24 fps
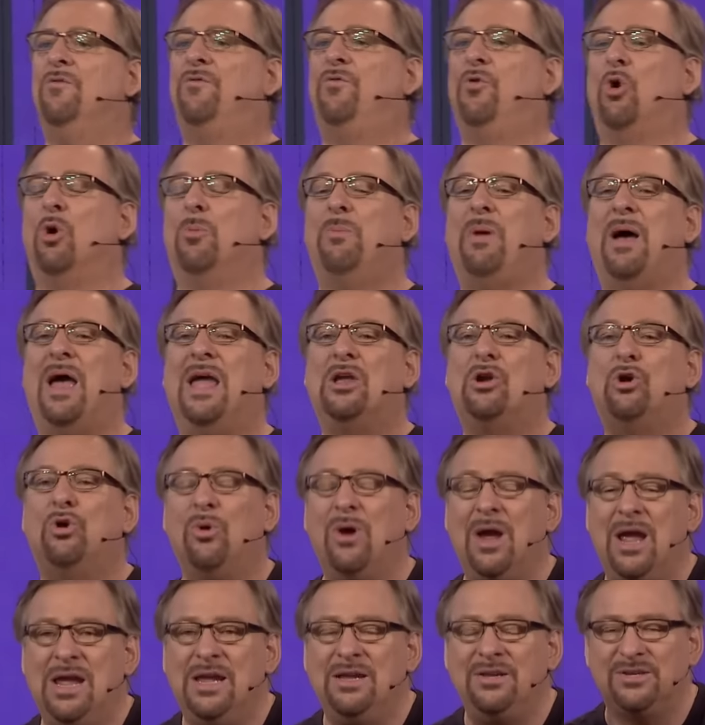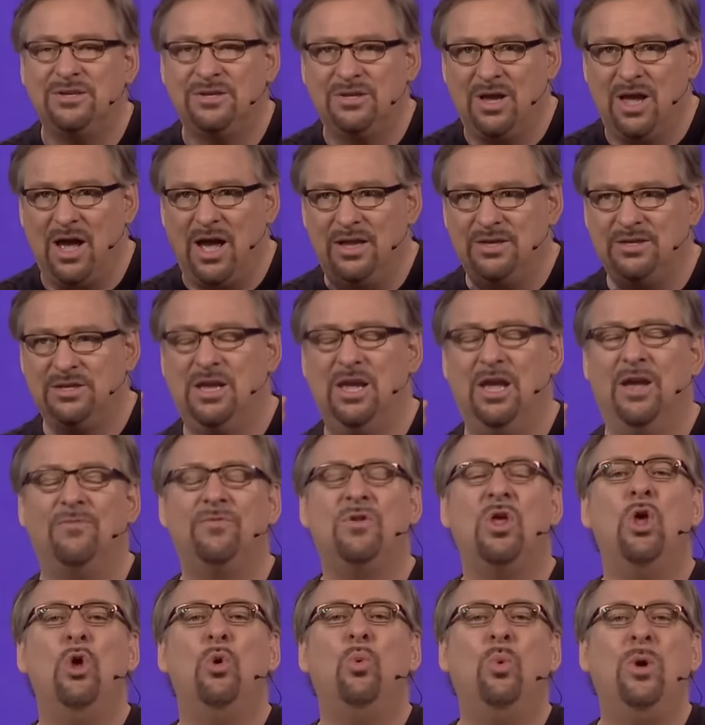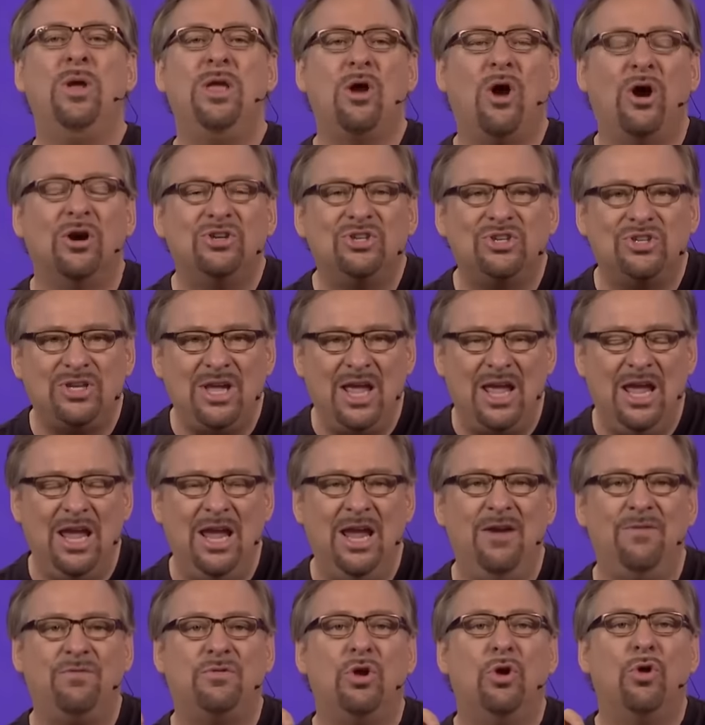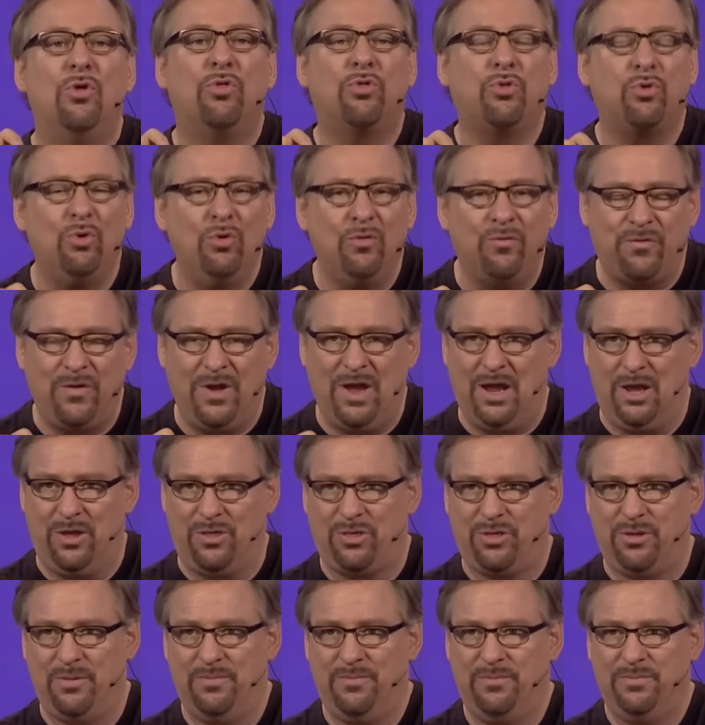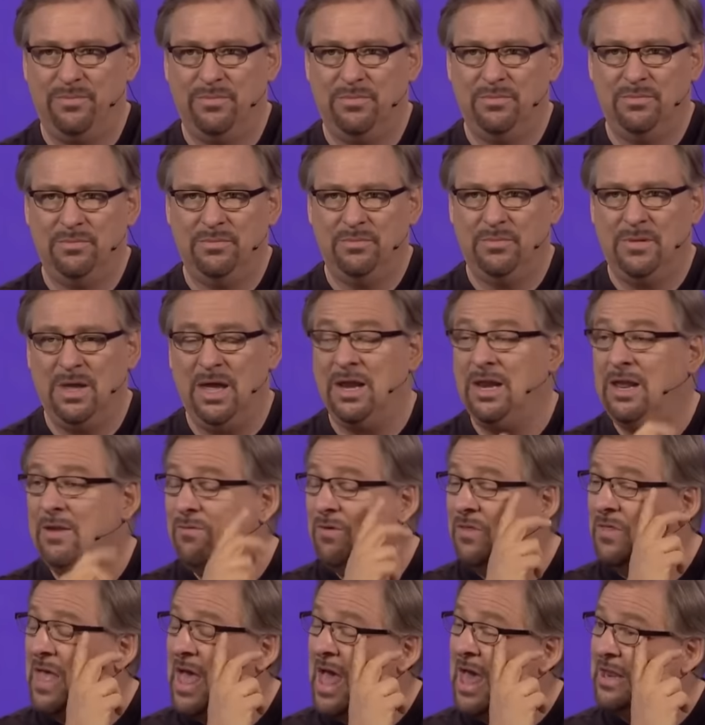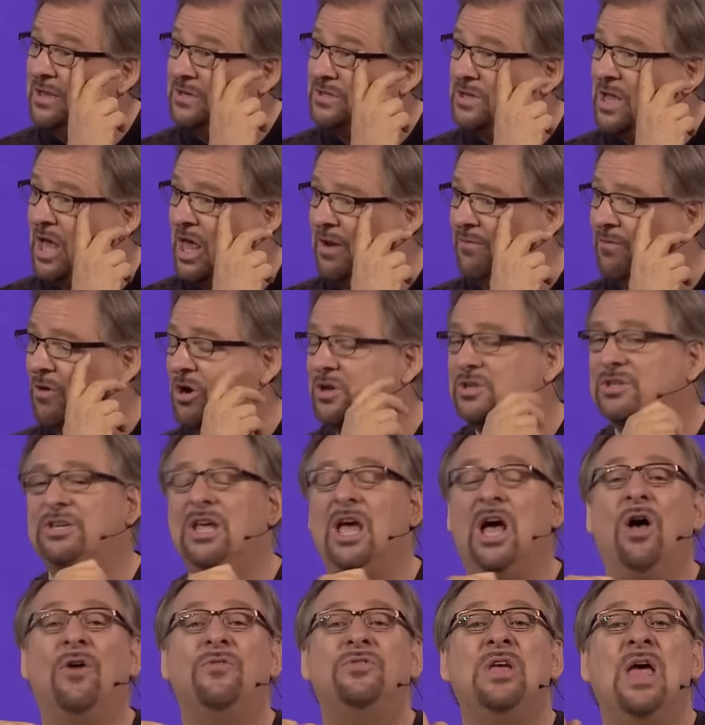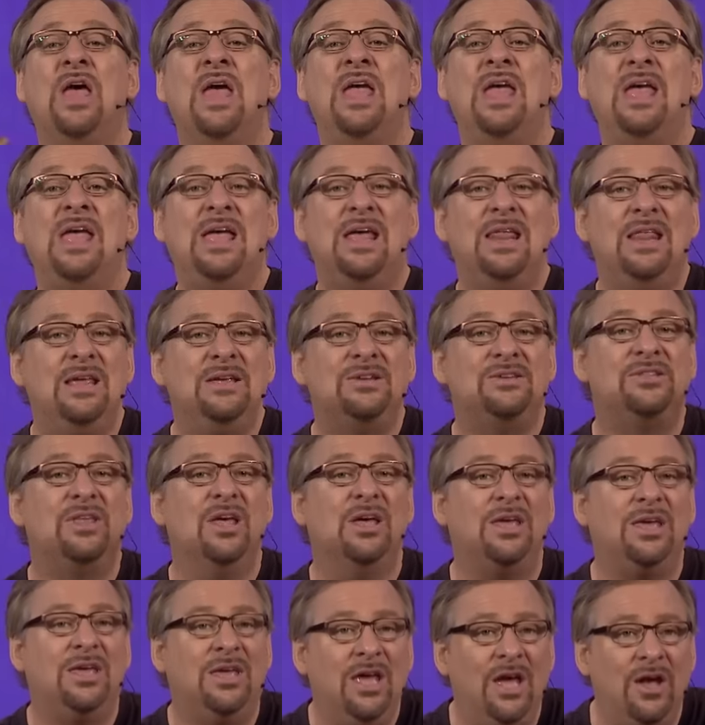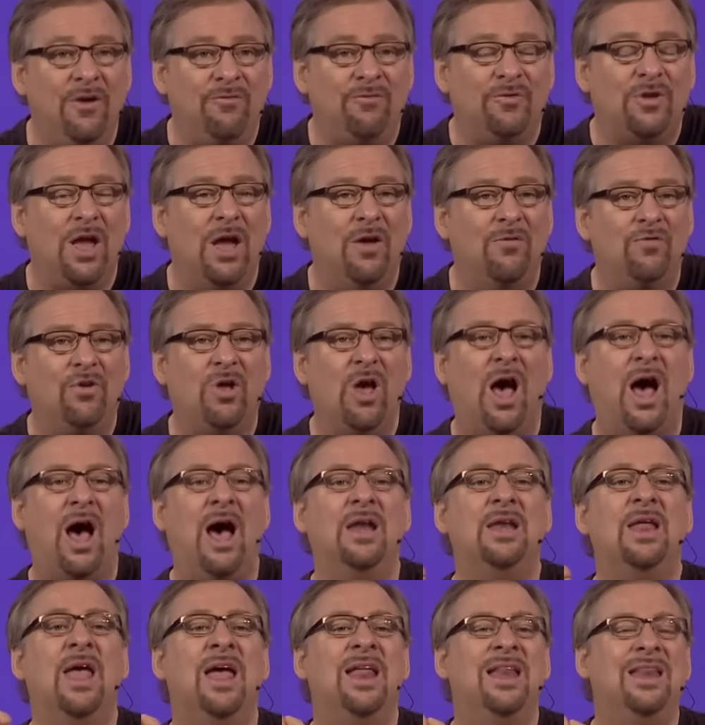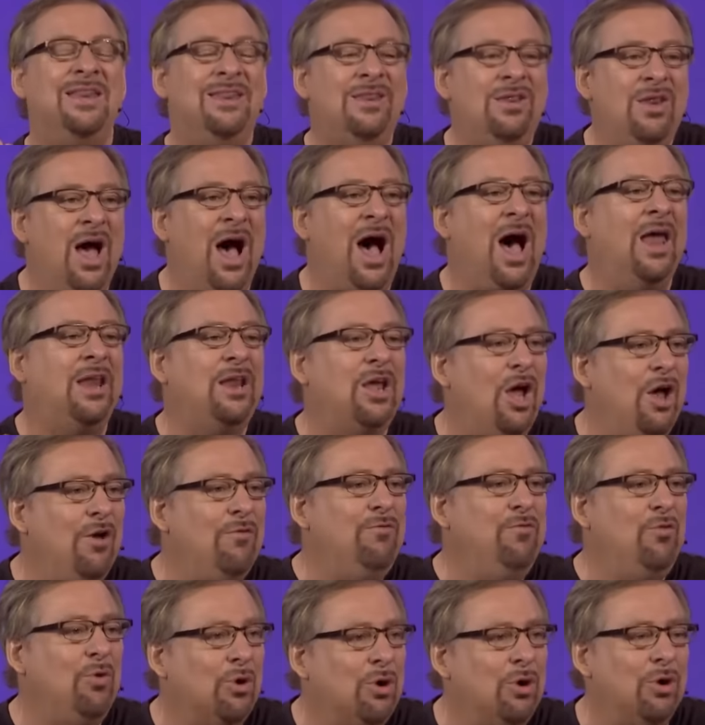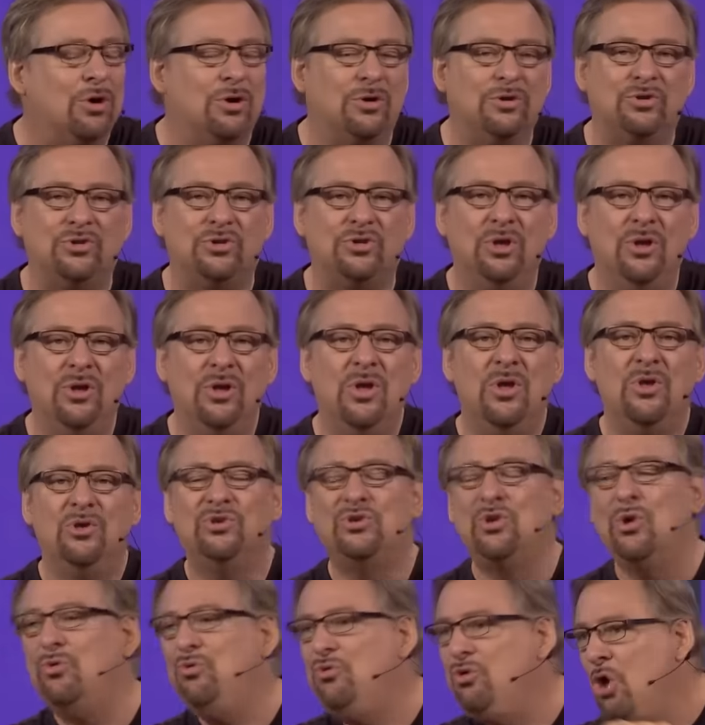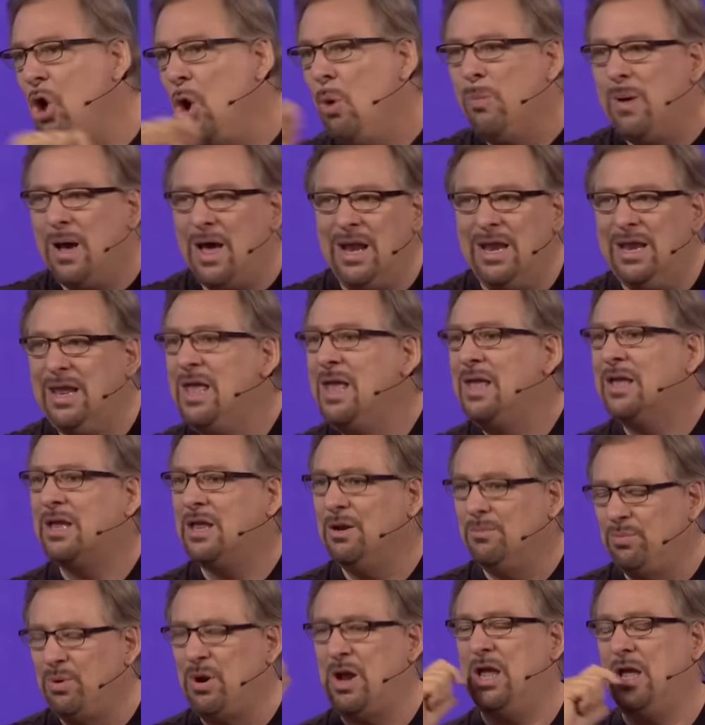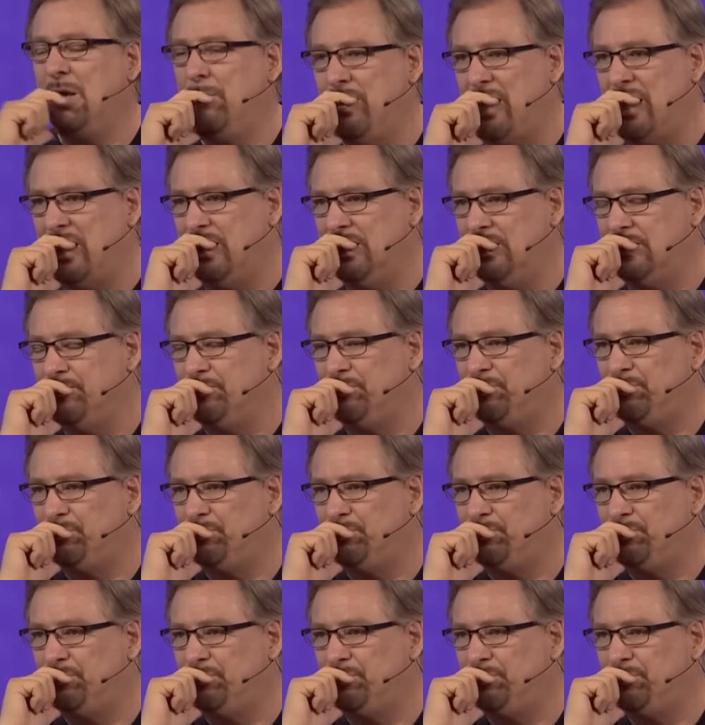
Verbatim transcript: for by grace, God's gift, we are saved through faith. And even that is not of ourselves. It is the gift of God, not of works, so nobody can brag about it.